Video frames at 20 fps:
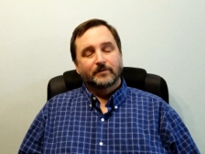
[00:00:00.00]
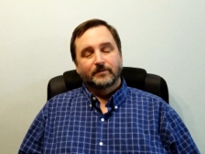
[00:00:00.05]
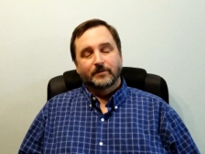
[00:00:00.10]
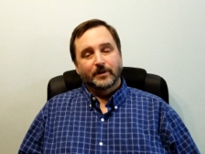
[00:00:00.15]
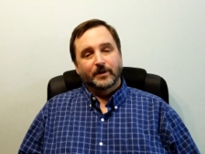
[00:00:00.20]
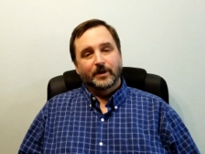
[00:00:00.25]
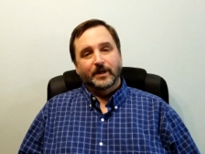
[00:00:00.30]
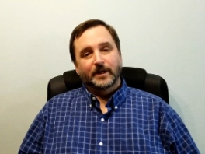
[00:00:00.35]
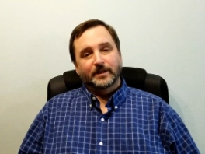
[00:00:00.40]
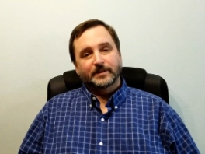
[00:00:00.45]

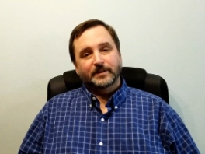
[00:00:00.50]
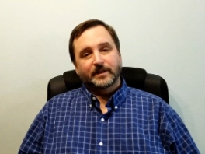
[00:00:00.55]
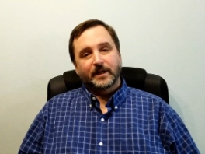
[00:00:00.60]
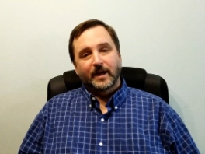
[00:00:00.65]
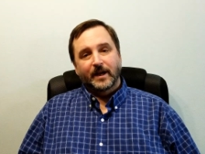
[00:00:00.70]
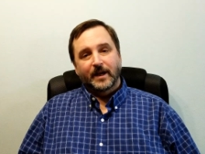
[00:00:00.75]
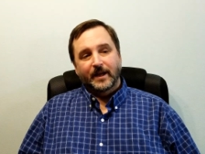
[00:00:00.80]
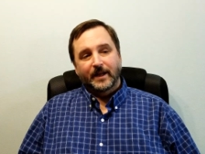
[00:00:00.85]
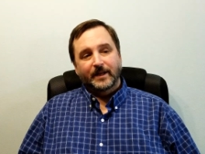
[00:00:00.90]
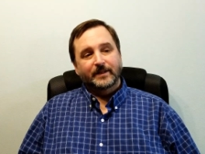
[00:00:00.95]
Very nice
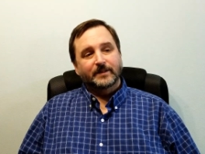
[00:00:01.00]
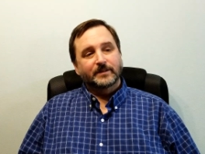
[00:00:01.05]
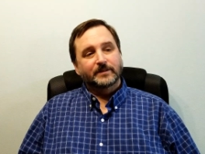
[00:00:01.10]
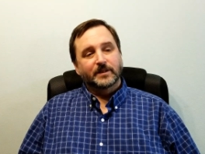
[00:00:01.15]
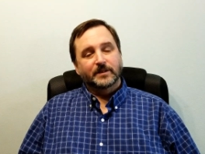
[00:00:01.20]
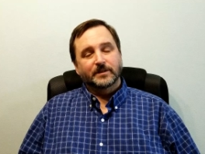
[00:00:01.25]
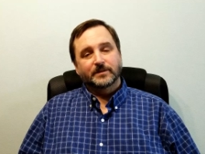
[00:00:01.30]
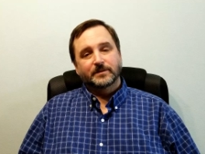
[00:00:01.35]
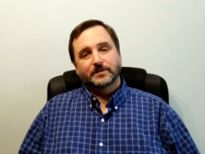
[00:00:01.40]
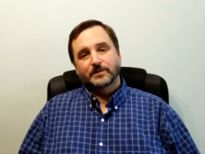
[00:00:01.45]
guy,
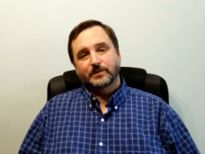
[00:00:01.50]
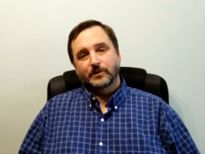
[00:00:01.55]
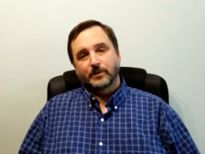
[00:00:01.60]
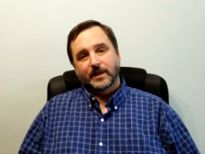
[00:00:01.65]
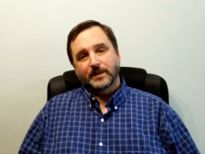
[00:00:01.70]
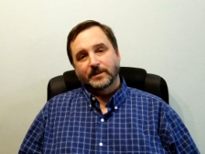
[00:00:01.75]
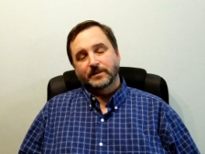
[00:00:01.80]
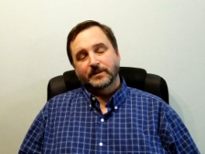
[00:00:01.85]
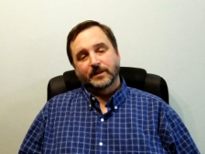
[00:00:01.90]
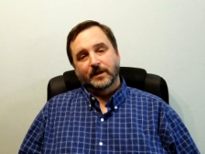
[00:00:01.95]
does great
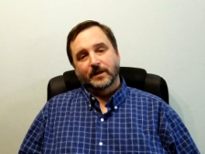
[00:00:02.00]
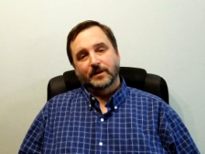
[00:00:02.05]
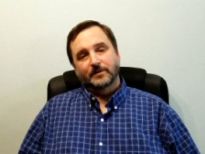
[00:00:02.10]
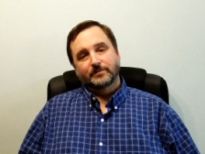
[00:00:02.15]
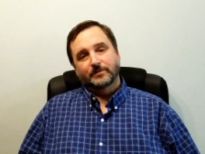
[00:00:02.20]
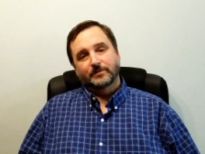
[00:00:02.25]
stuff,